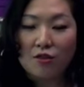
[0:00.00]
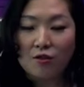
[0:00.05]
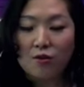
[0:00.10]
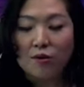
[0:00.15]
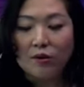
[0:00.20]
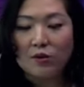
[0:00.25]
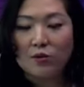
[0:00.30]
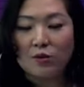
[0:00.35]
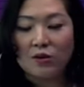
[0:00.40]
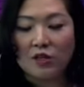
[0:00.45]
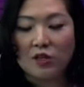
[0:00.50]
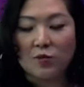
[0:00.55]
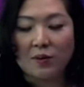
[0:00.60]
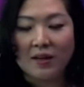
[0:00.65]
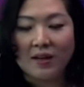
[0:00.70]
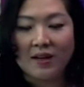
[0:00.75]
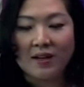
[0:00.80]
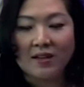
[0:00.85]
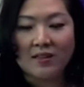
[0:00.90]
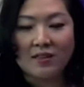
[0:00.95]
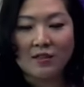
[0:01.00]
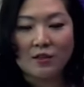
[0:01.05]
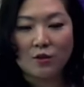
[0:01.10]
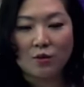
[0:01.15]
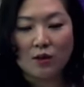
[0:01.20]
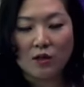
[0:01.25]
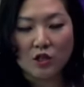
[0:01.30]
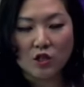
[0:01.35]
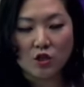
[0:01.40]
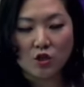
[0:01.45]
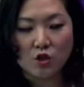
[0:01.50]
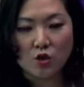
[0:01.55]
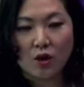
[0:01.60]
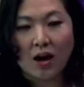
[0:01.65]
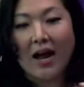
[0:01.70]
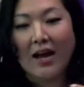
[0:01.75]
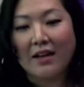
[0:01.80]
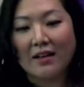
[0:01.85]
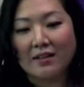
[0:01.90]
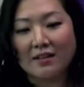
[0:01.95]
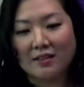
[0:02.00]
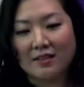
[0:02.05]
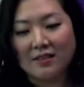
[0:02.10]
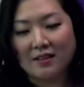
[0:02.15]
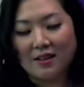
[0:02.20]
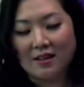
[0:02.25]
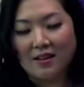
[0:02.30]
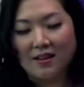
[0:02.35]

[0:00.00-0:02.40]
through Twitch because Twitch tracks